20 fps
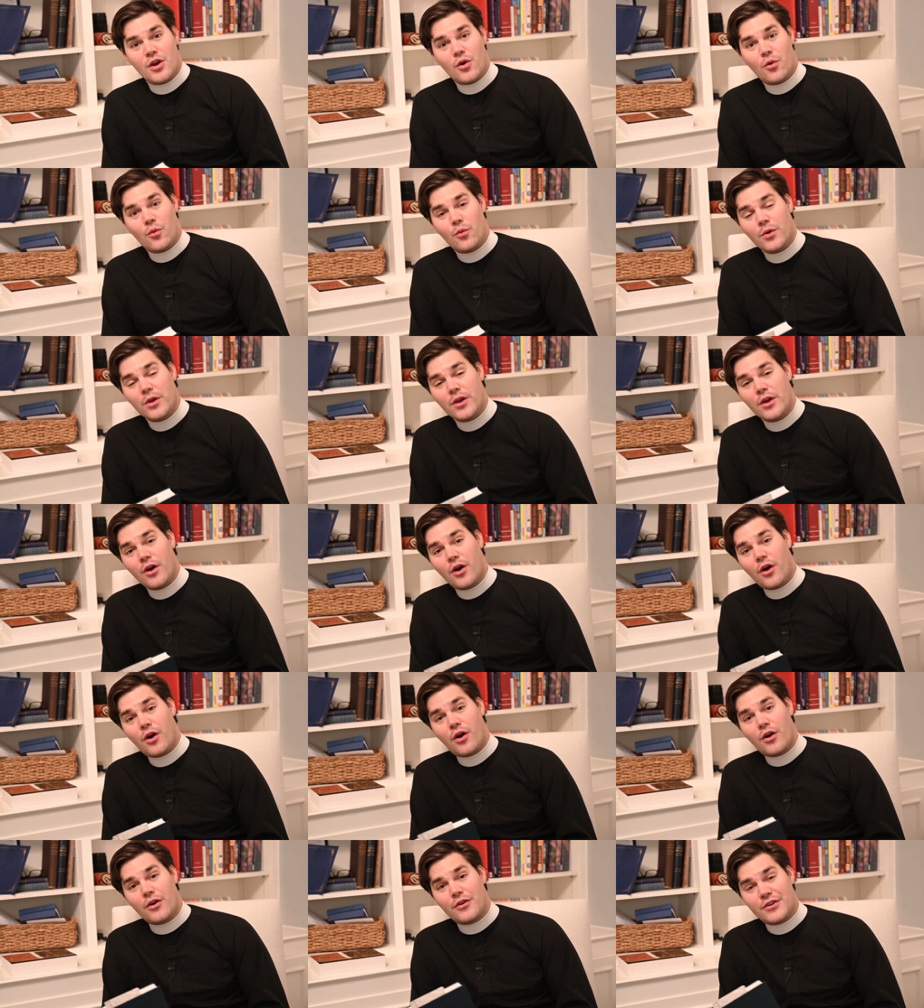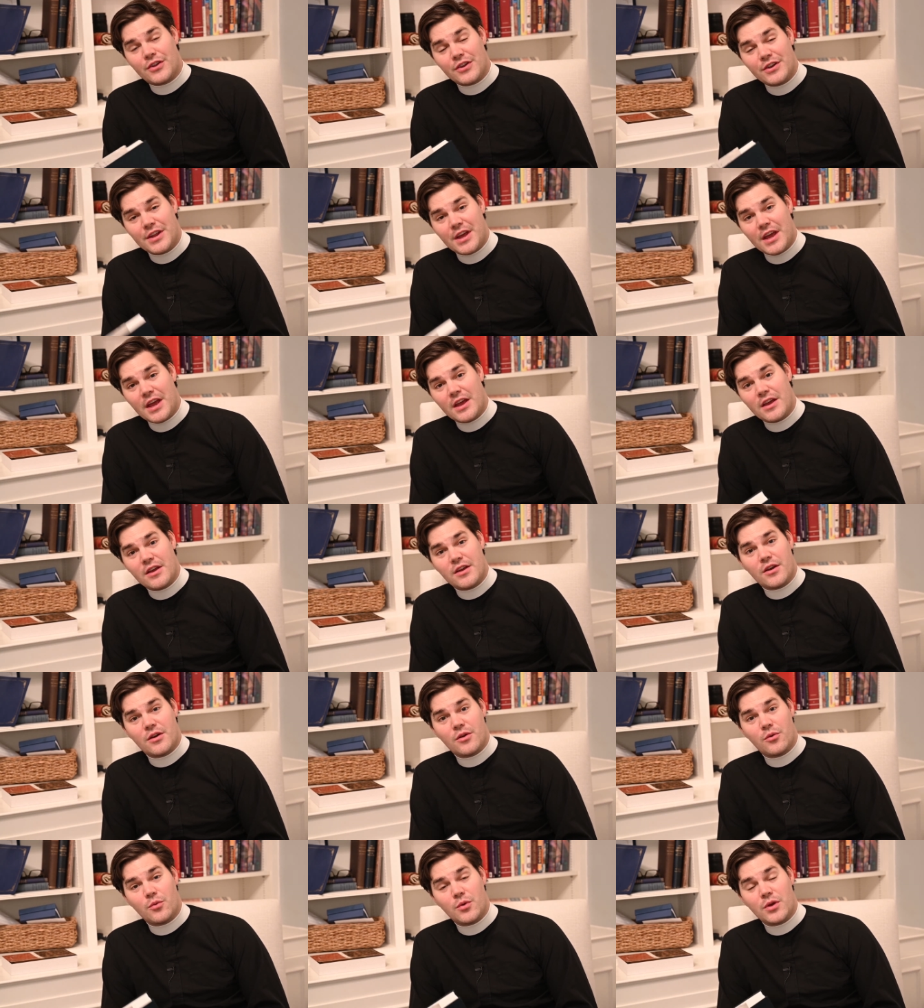We are today
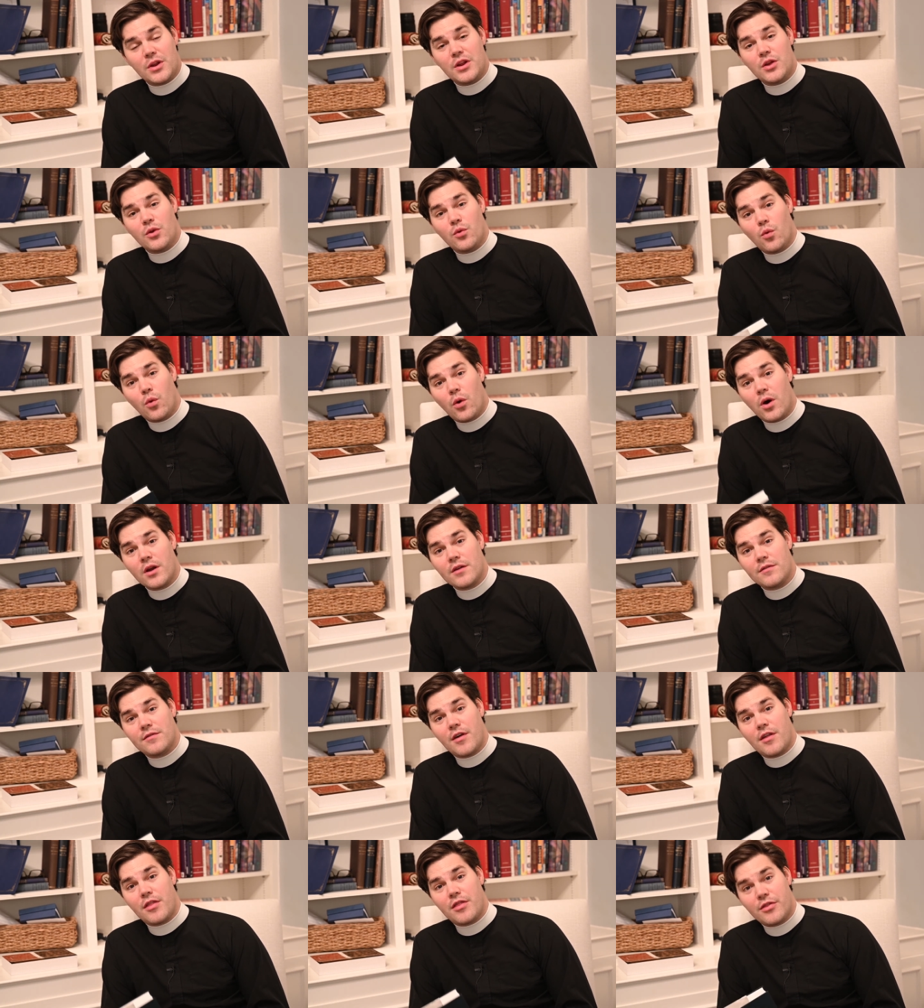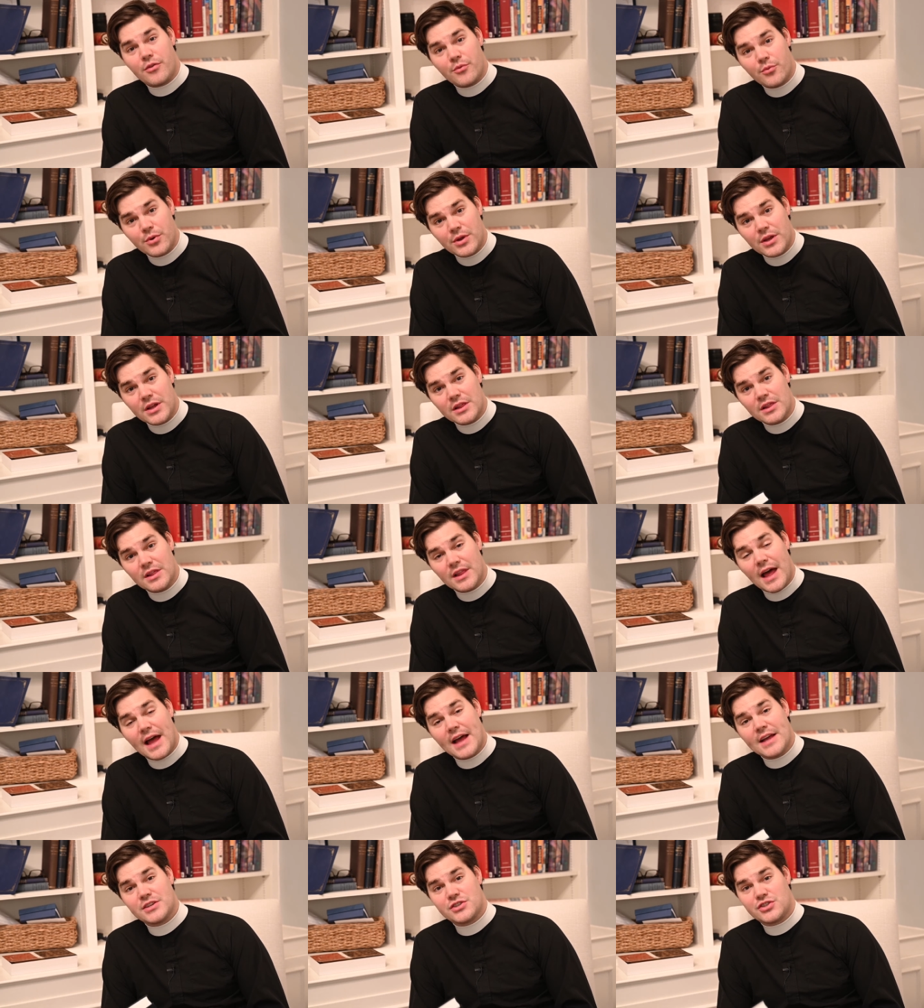reading one of the three
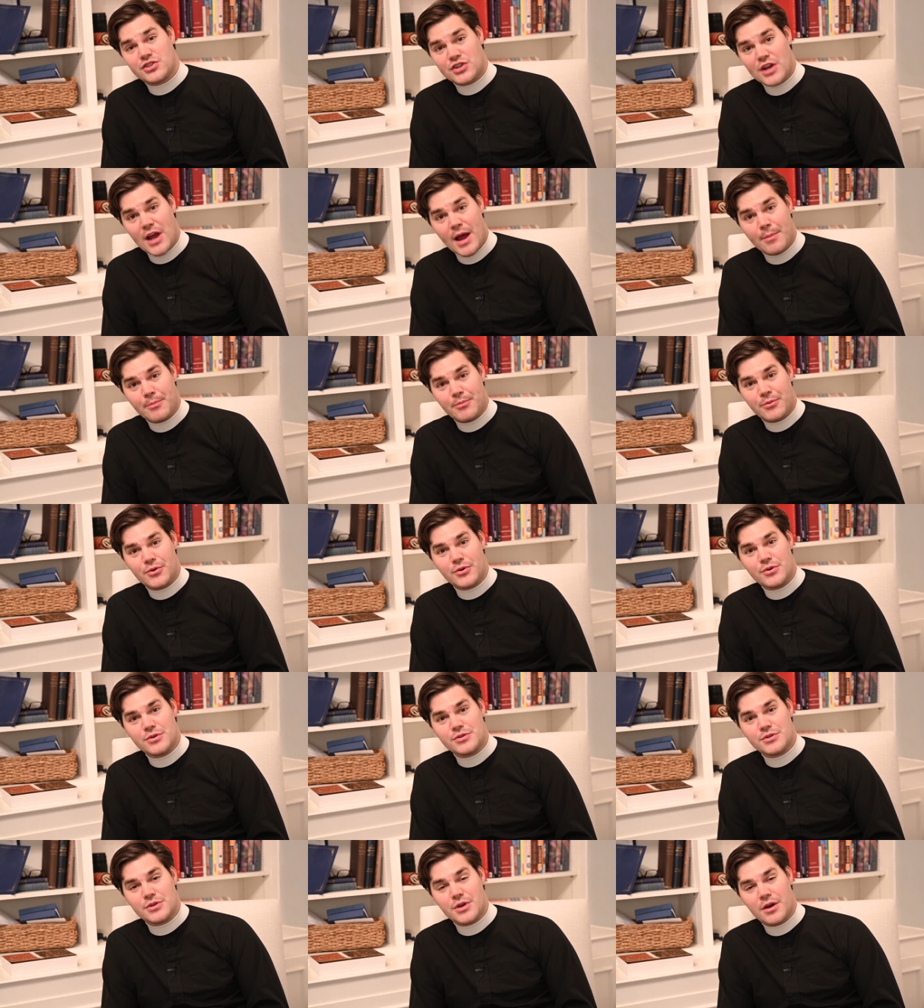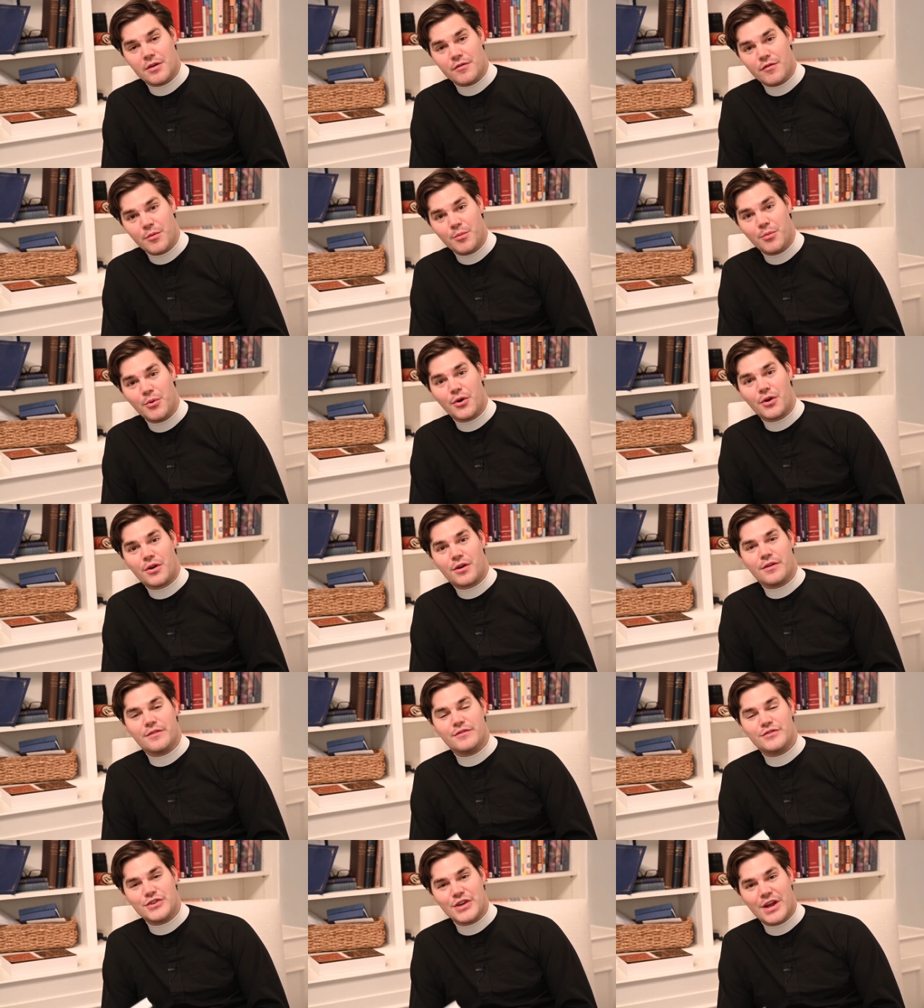last chapters of the book
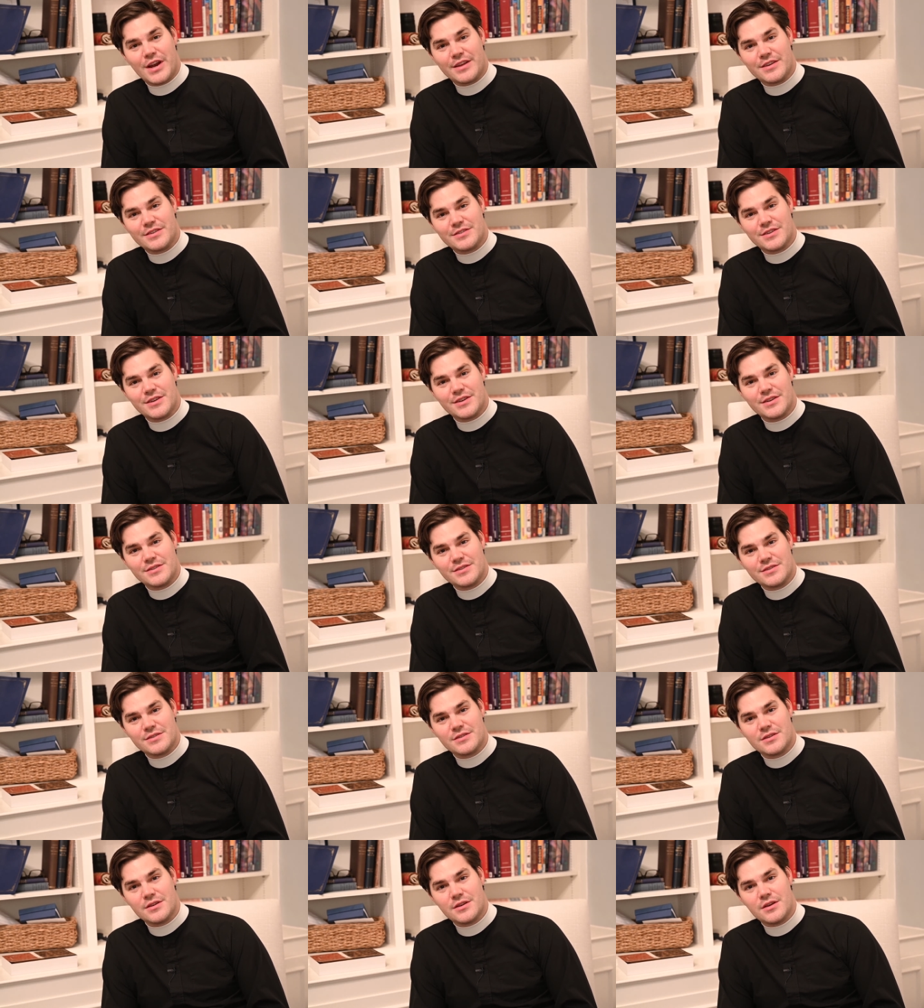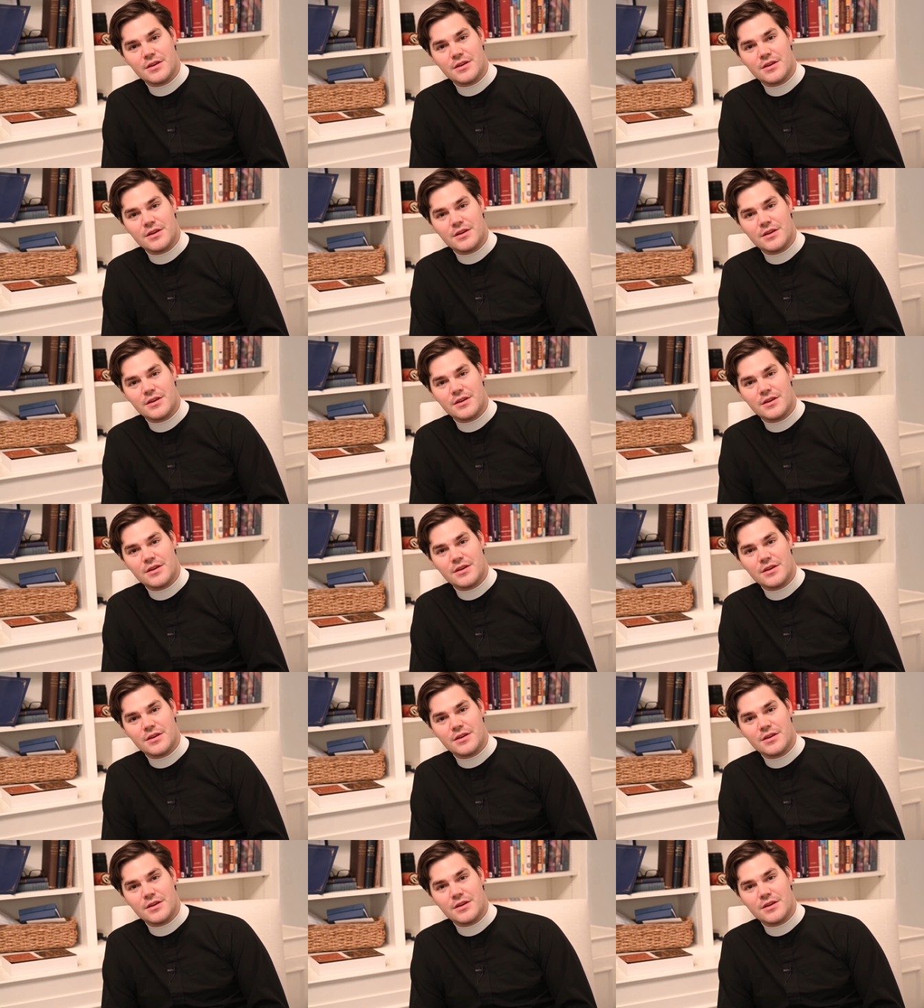of Genesis.